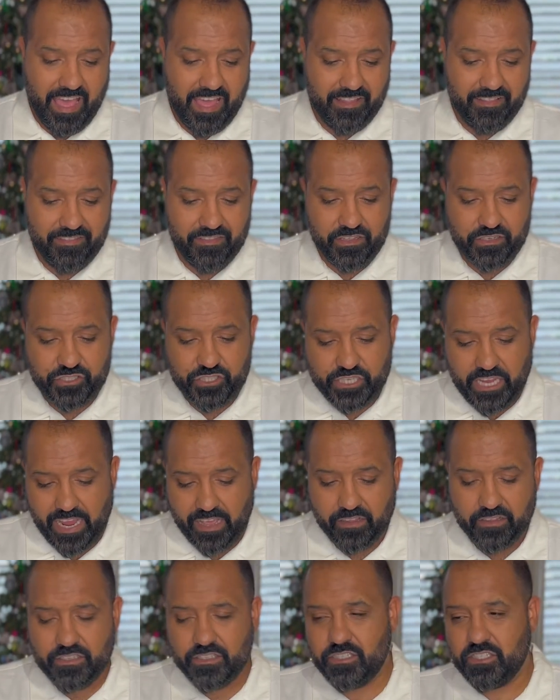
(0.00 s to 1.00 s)
And the
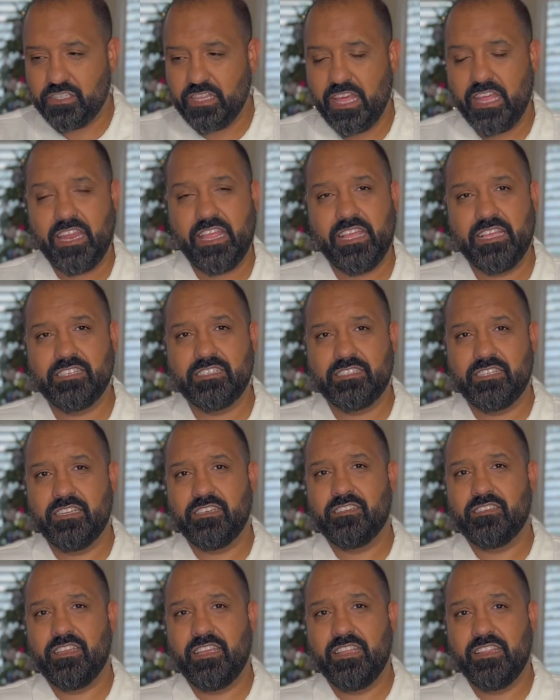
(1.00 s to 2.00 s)
challenge then
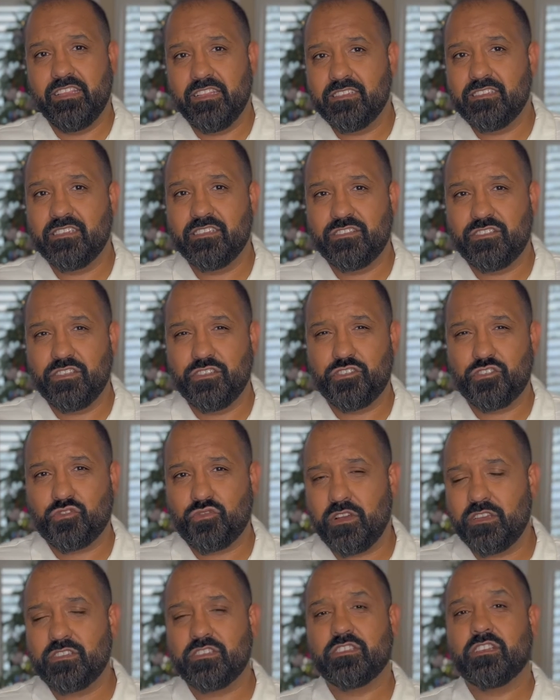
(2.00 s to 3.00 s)
is this: in this is to
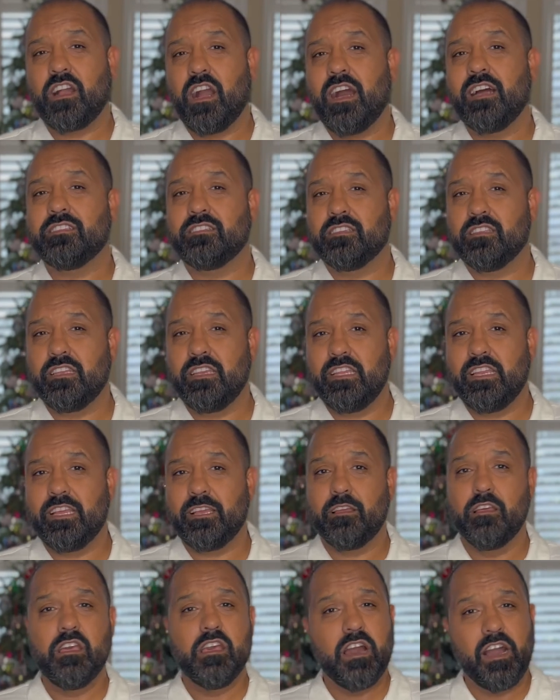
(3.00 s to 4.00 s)
trust God's
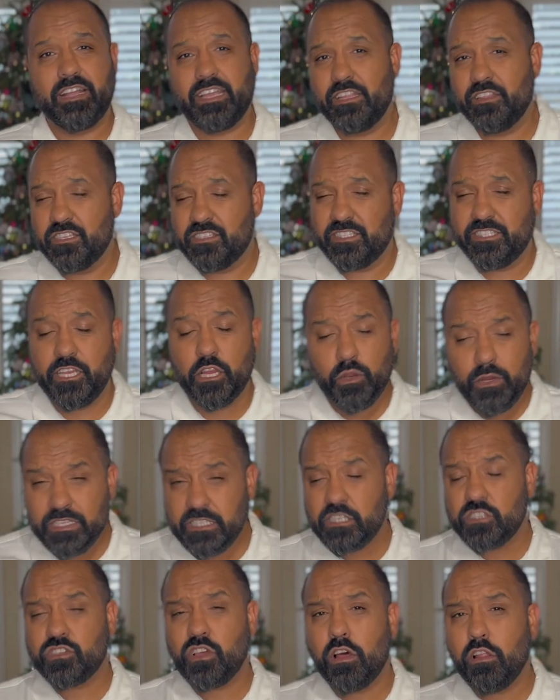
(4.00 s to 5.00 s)
leading. Again, the
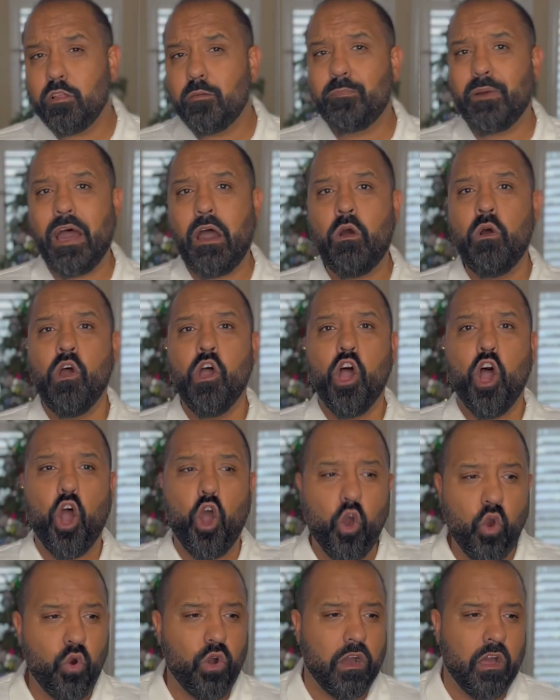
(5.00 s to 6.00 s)
series is all about,
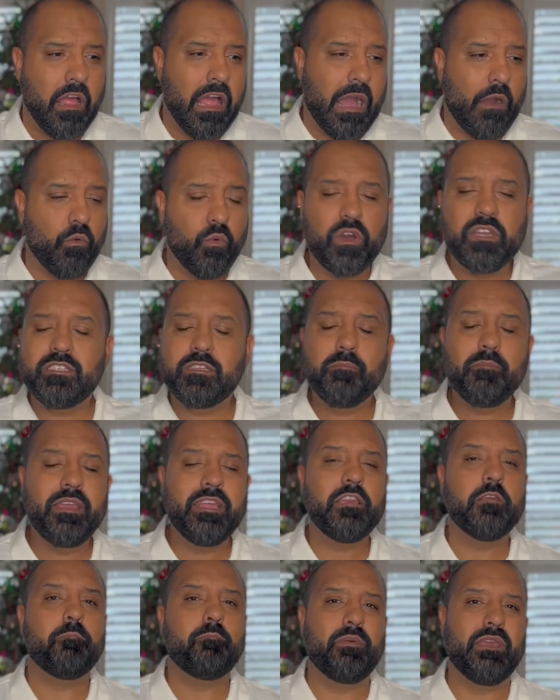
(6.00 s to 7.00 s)
oh, what does
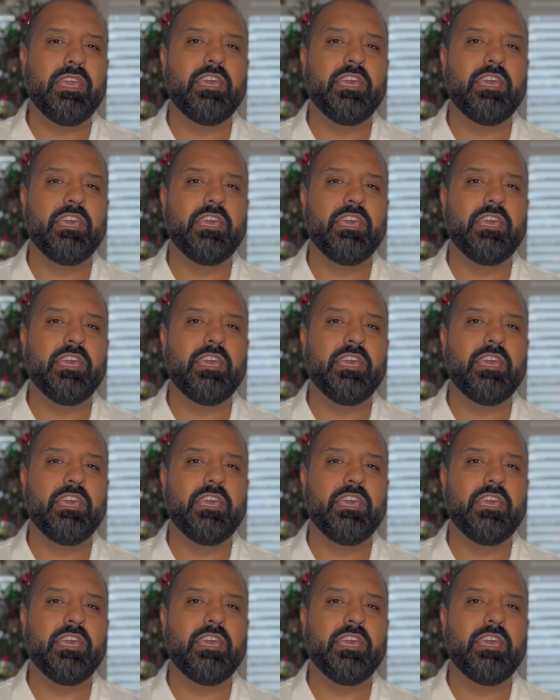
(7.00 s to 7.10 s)
it mean to